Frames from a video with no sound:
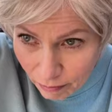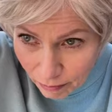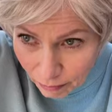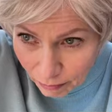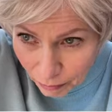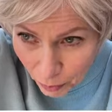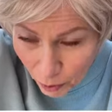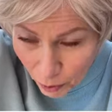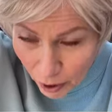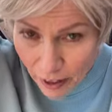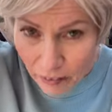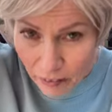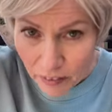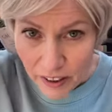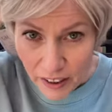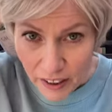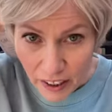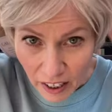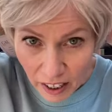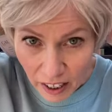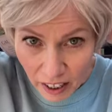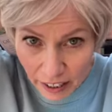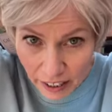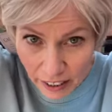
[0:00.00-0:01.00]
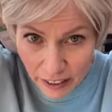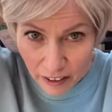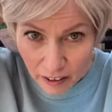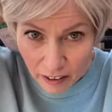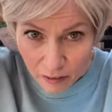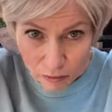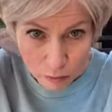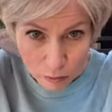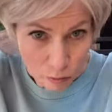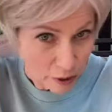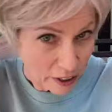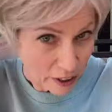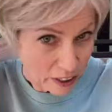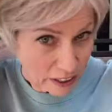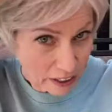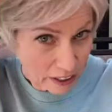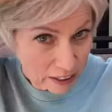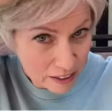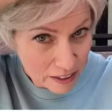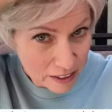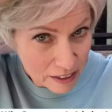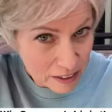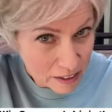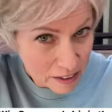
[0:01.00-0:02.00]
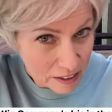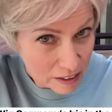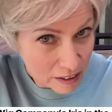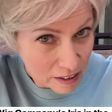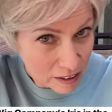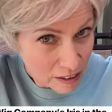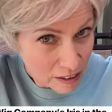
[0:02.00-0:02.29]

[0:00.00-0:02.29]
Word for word: private line of wigs,